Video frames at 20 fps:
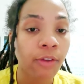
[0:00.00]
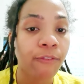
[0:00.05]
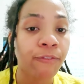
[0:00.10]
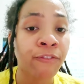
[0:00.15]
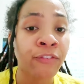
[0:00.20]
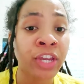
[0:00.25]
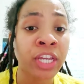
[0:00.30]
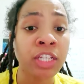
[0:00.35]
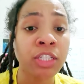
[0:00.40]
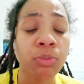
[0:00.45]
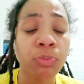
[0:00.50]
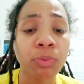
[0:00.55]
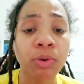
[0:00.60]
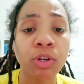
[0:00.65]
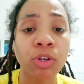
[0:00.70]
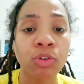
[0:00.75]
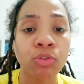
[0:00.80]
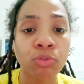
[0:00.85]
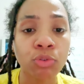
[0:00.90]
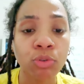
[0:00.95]

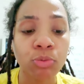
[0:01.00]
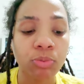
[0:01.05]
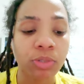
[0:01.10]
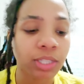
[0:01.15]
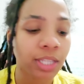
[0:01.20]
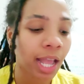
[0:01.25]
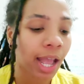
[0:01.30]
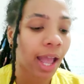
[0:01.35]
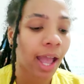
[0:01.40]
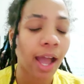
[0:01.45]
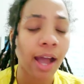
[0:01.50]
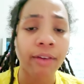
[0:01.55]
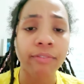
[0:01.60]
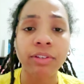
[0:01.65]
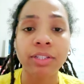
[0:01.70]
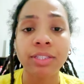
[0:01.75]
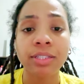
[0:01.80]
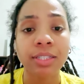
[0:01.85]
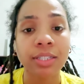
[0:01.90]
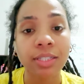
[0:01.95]
Facebook groups that have
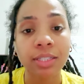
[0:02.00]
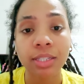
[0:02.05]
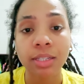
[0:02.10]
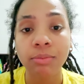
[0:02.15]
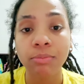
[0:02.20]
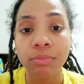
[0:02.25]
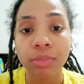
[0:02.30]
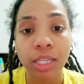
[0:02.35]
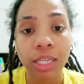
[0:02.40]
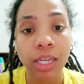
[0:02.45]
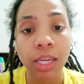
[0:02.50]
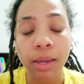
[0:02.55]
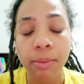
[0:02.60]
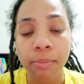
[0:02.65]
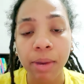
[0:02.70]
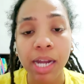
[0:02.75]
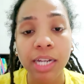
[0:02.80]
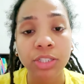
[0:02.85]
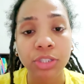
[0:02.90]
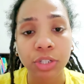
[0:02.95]
assisted me in
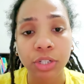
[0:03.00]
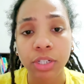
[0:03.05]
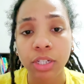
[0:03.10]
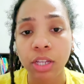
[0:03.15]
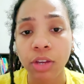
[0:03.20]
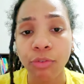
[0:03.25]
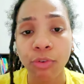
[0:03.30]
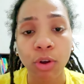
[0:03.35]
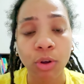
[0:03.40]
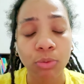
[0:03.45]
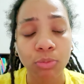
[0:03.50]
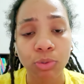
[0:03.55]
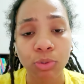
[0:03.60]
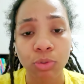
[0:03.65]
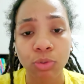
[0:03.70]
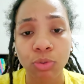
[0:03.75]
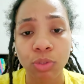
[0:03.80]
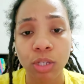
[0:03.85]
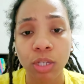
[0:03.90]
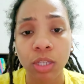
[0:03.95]
my journey of
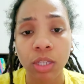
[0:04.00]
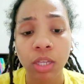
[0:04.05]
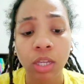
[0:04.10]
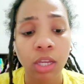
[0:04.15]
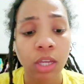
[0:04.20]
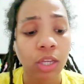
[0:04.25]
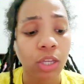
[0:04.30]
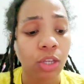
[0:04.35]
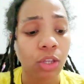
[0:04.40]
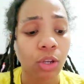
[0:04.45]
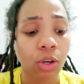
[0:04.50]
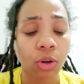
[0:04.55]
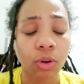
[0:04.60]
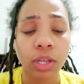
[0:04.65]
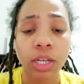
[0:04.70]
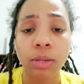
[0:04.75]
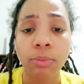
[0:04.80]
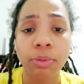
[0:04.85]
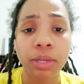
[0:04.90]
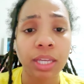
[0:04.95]
homeschooling. You know,
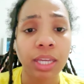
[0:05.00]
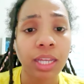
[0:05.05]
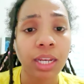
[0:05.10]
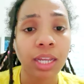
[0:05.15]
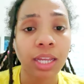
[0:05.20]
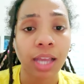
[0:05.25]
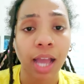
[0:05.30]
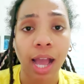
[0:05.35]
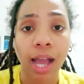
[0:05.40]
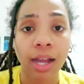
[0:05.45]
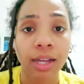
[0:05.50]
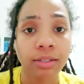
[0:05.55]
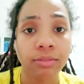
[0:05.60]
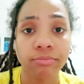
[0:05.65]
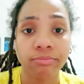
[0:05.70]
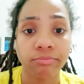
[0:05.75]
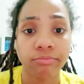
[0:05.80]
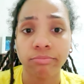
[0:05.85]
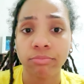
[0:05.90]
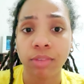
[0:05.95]
in the beginning, I
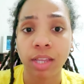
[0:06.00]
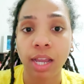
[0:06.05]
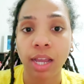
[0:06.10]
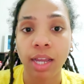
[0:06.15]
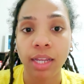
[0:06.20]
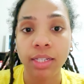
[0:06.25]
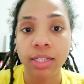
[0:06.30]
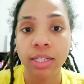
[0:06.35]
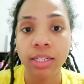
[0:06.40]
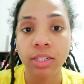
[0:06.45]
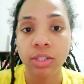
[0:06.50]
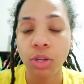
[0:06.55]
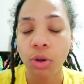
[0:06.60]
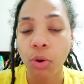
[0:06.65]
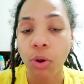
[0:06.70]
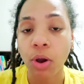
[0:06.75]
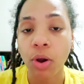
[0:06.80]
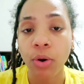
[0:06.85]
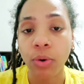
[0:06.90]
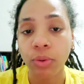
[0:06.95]
I didn't know
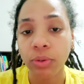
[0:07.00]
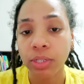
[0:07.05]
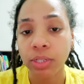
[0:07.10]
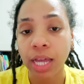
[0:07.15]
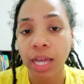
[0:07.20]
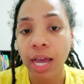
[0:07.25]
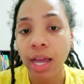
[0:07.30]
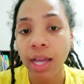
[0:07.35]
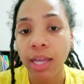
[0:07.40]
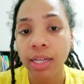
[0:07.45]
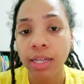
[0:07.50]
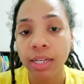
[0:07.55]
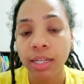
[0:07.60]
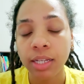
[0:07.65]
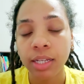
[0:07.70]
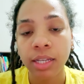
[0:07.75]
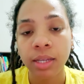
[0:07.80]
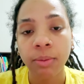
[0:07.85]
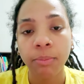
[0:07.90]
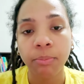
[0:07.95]
a whole lot,
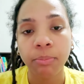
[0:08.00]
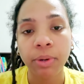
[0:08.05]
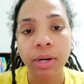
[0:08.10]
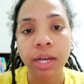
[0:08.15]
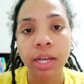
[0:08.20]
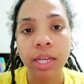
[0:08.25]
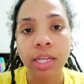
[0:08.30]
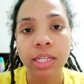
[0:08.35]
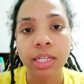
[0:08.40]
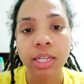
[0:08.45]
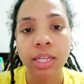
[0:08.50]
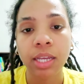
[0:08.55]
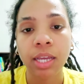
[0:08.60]
but